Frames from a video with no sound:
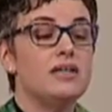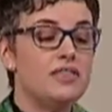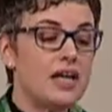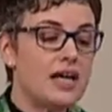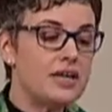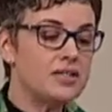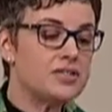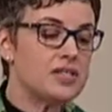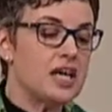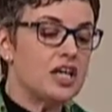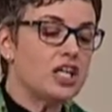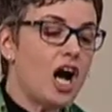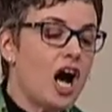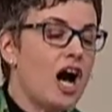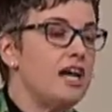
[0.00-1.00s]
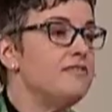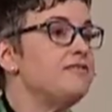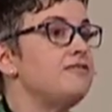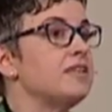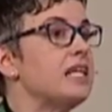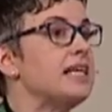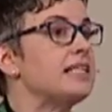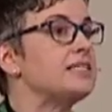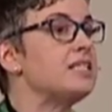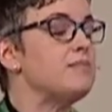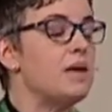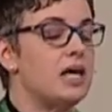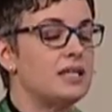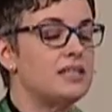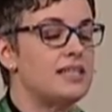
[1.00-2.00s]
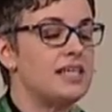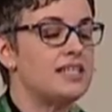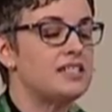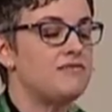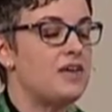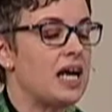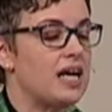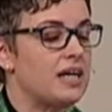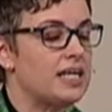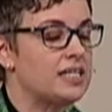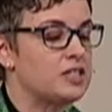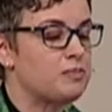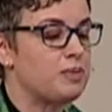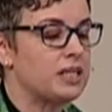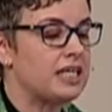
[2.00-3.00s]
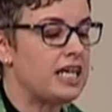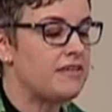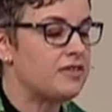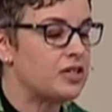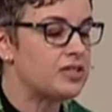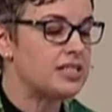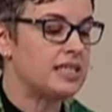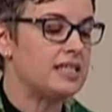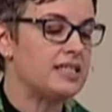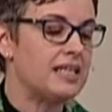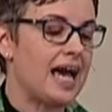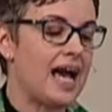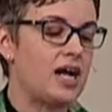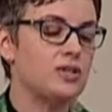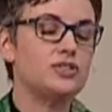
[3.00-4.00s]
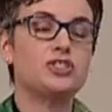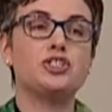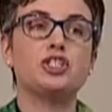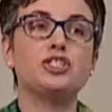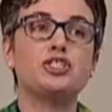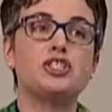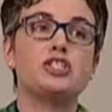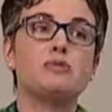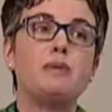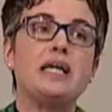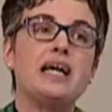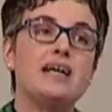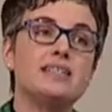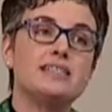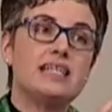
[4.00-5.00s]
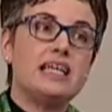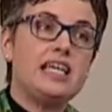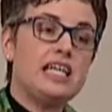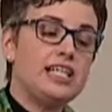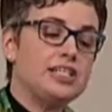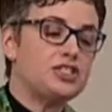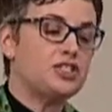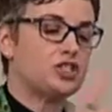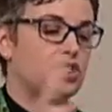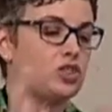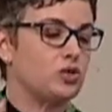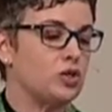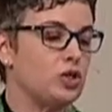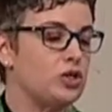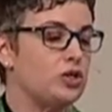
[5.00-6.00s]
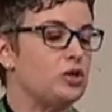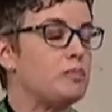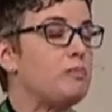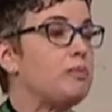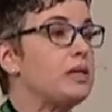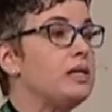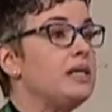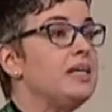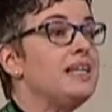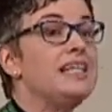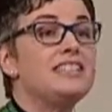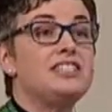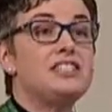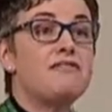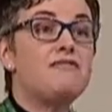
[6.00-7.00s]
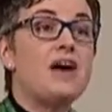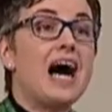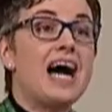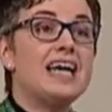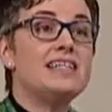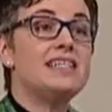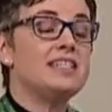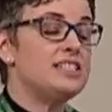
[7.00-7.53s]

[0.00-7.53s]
There's conflict among these various believers and in the house churches because each group, divided